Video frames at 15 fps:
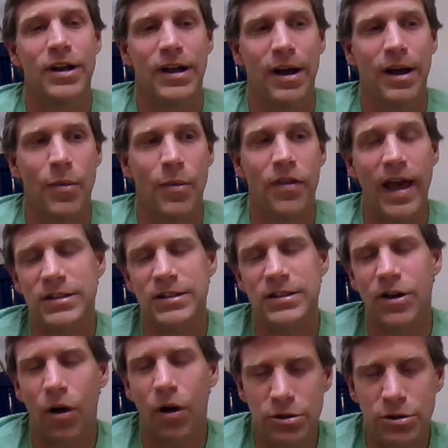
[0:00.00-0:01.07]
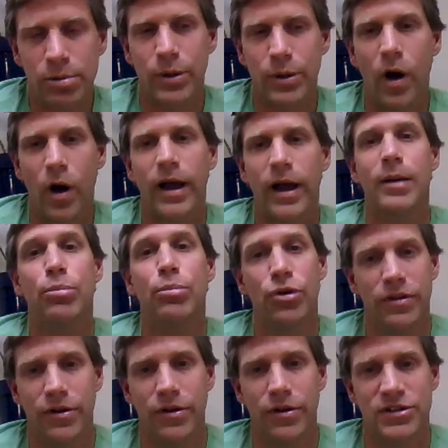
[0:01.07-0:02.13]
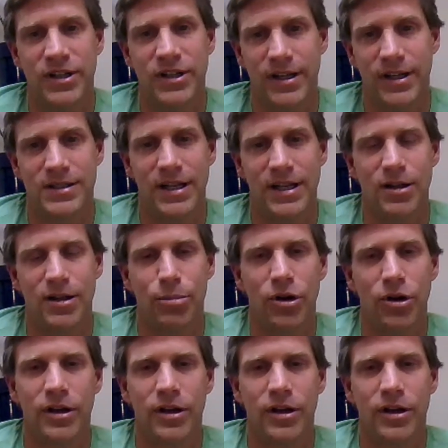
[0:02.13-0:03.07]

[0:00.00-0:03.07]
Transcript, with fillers: Um, that's ultimately why I put those things in the book.